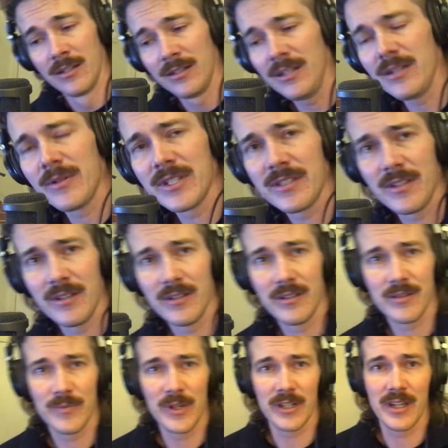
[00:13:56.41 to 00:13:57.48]
Anyways,
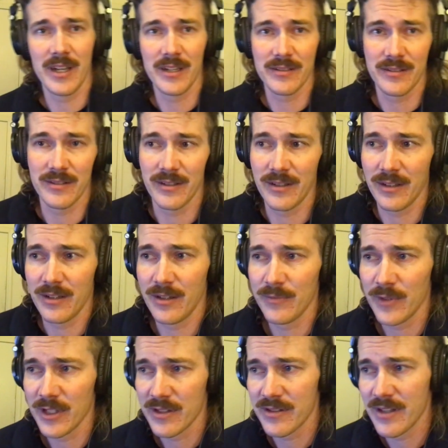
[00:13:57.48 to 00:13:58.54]
this podcast, I'm
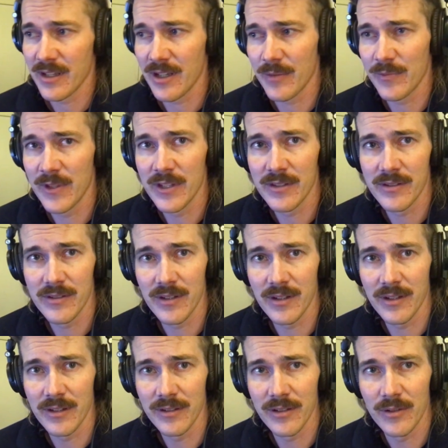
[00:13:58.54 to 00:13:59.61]
going to sync up this
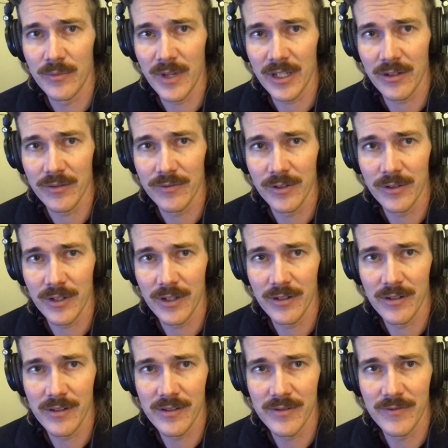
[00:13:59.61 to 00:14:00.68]
little microphone here
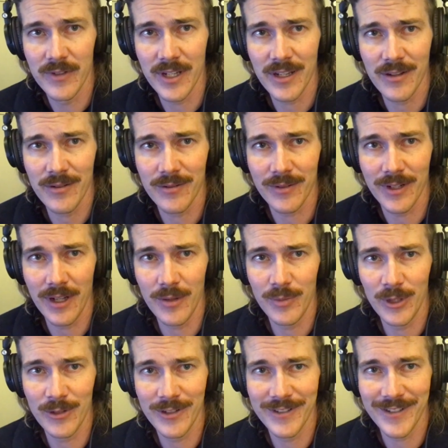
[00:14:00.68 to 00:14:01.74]
to this video, and I'm going to
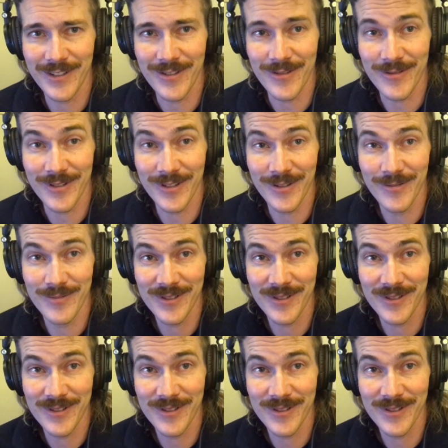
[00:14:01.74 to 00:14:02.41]
upload it to YouTube.